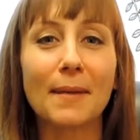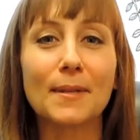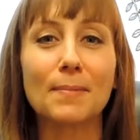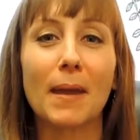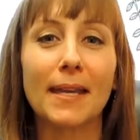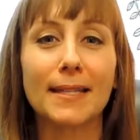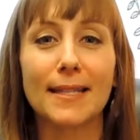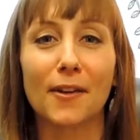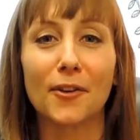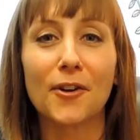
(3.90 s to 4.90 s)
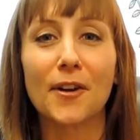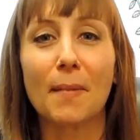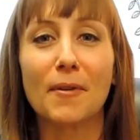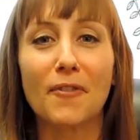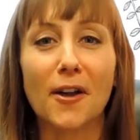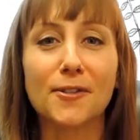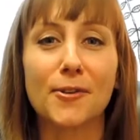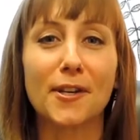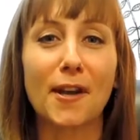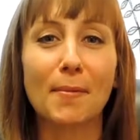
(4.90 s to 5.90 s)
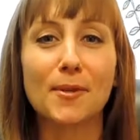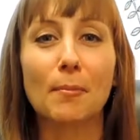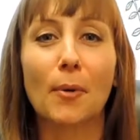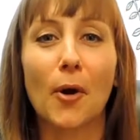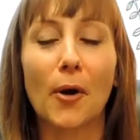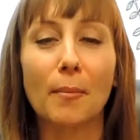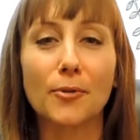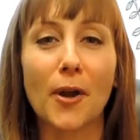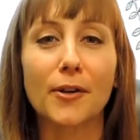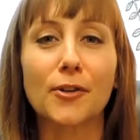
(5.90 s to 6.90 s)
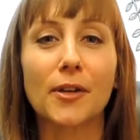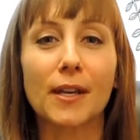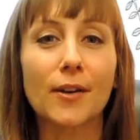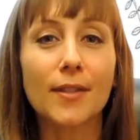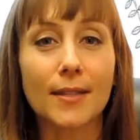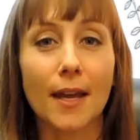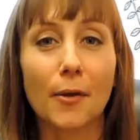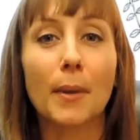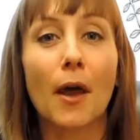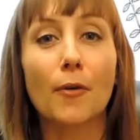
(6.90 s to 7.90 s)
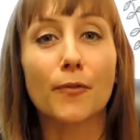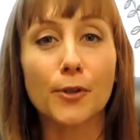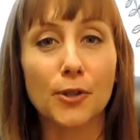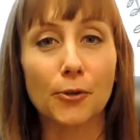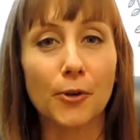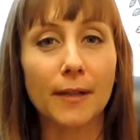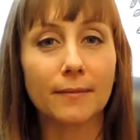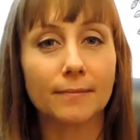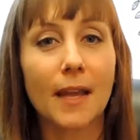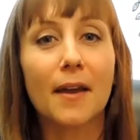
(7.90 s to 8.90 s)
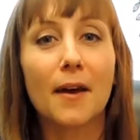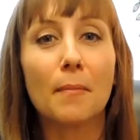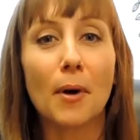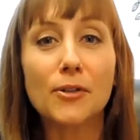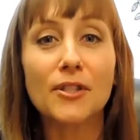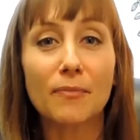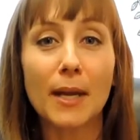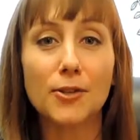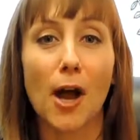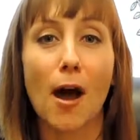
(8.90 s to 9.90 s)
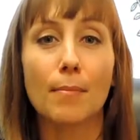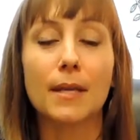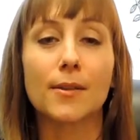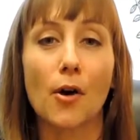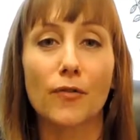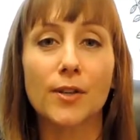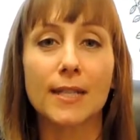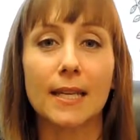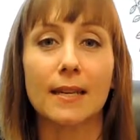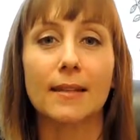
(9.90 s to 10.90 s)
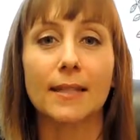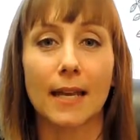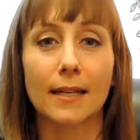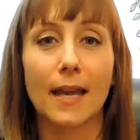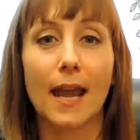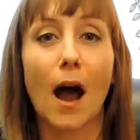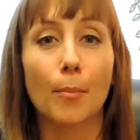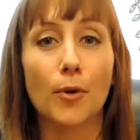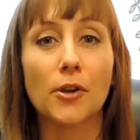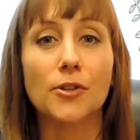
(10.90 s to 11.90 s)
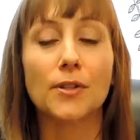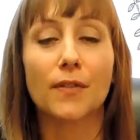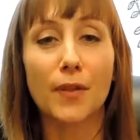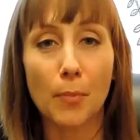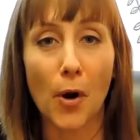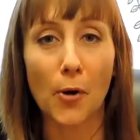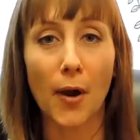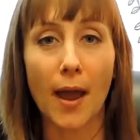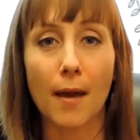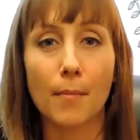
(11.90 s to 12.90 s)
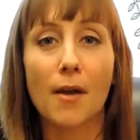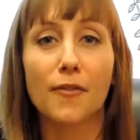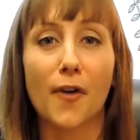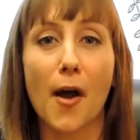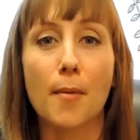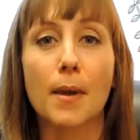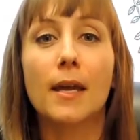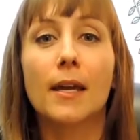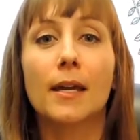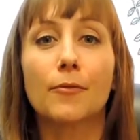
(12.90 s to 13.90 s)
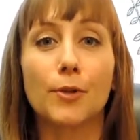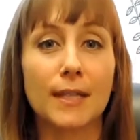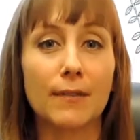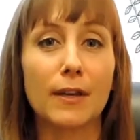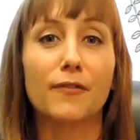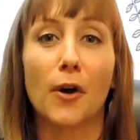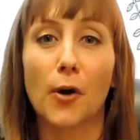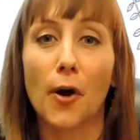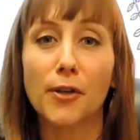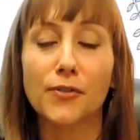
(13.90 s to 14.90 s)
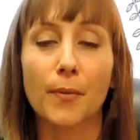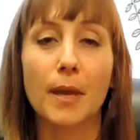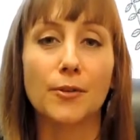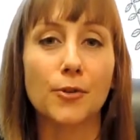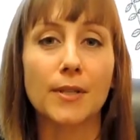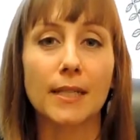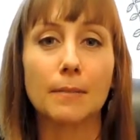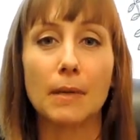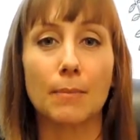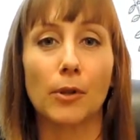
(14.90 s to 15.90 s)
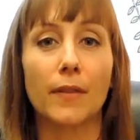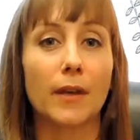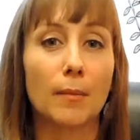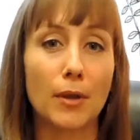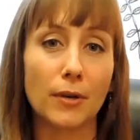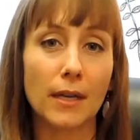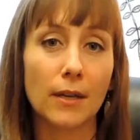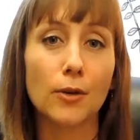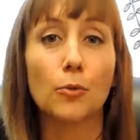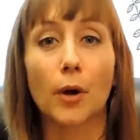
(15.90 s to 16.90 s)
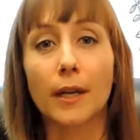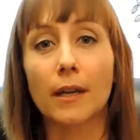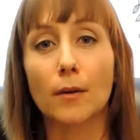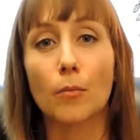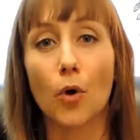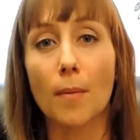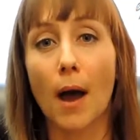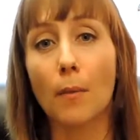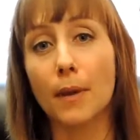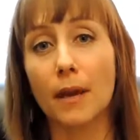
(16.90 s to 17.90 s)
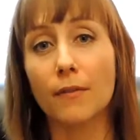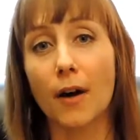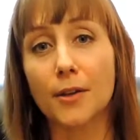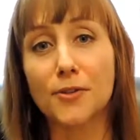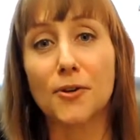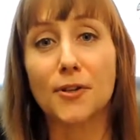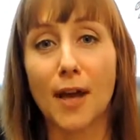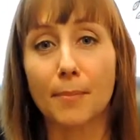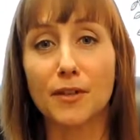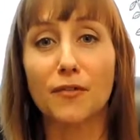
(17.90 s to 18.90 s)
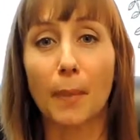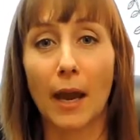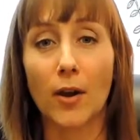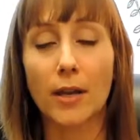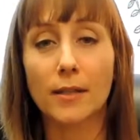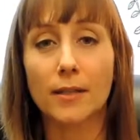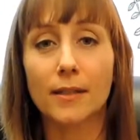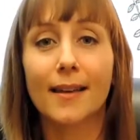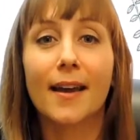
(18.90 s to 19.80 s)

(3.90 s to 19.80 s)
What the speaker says: My name is Megan Zellner, and I'm the Foster and Adoption Program Director here at the Settlement Home for Children. Most of my job is overseeing the day-to-day operations of the program, from receiving phone calls from interested people in the community who want to hear more about being a foster or adoptive parent.